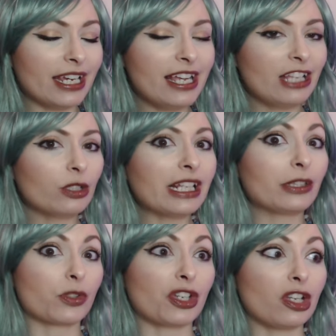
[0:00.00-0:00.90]
It looked like
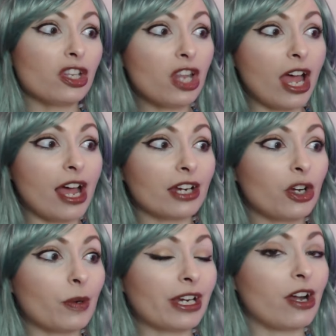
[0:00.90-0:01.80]
there was a lot
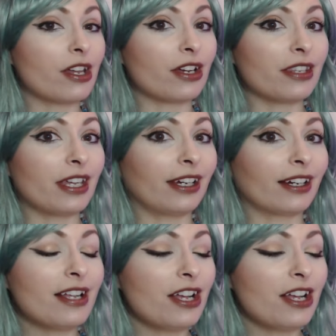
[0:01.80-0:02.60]
going on on there.